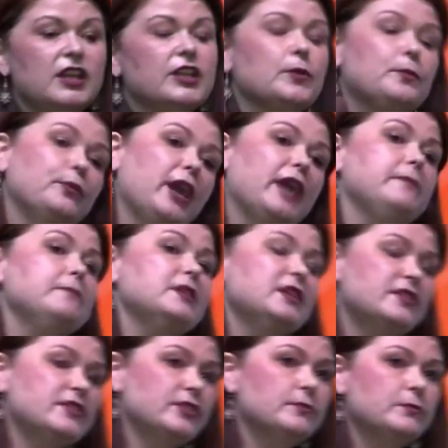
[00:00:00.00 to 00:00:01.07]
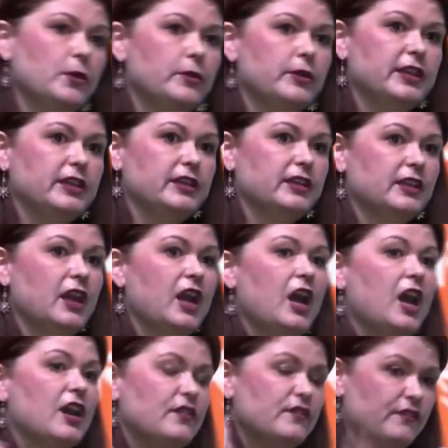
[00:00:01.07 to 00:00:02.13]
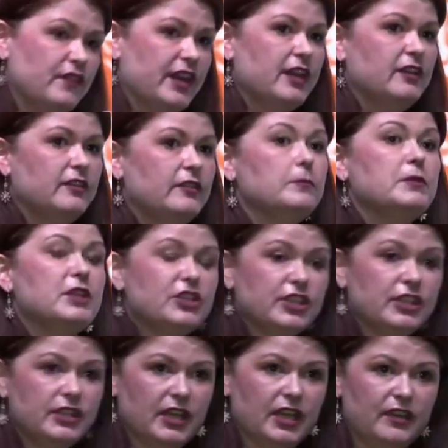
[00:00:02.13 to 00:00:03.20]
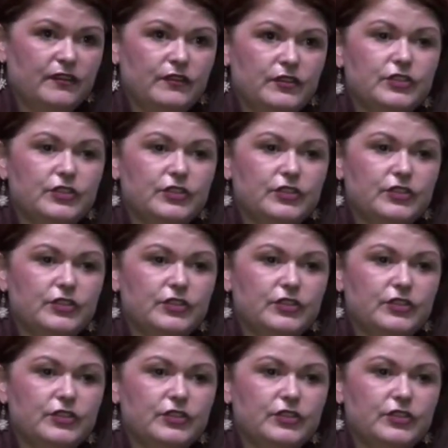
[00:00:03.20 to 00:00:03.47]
Now, Prime Minister Modi unveiled Mission Life